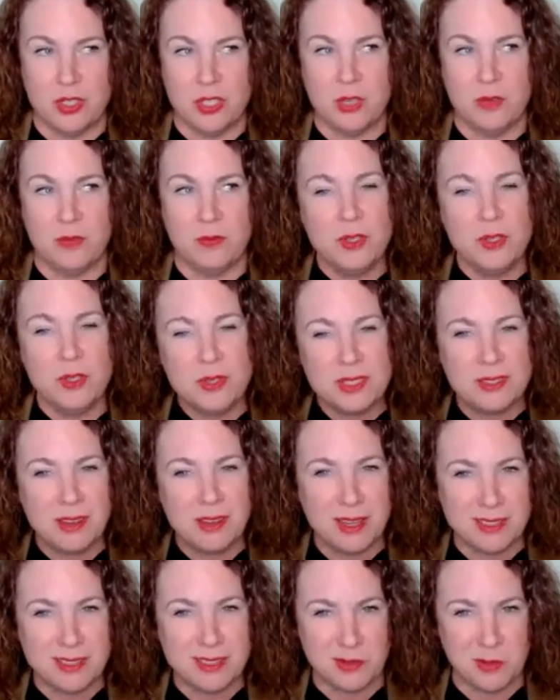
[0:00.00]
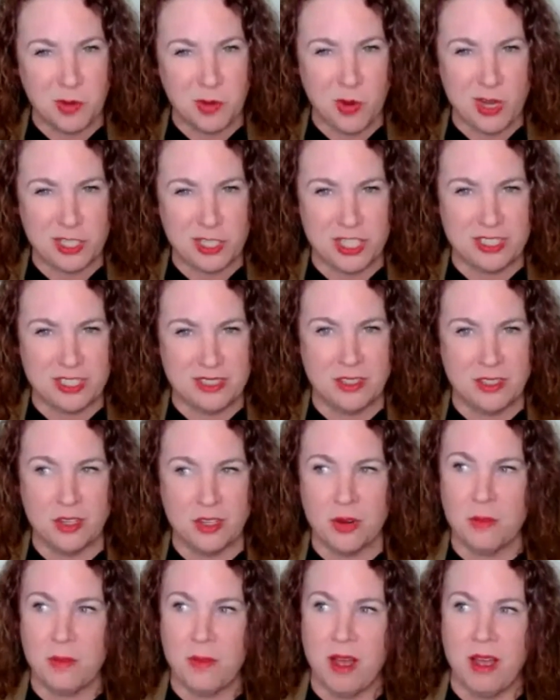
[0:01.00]
So if you still had some questions in
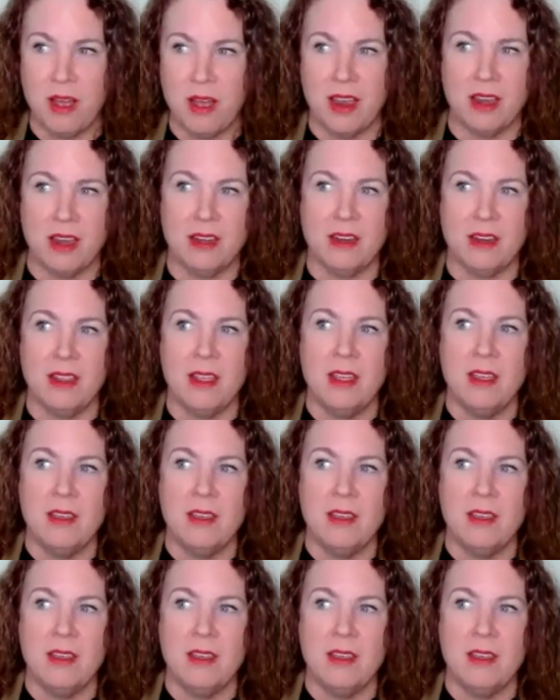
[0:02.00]
your mind